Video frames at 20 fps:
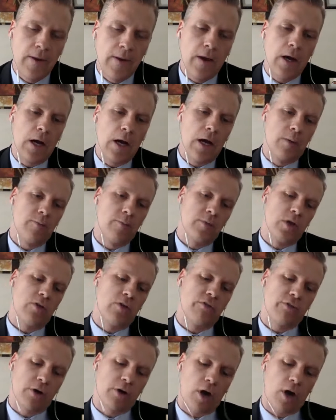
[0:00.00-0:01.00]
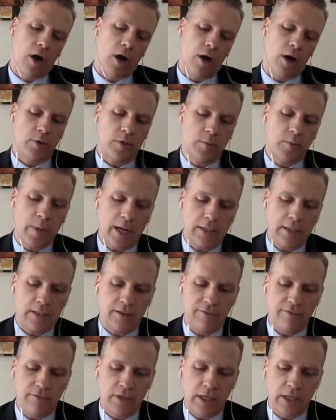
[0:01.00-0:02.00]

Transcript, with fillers: Um, you know, for our perspective,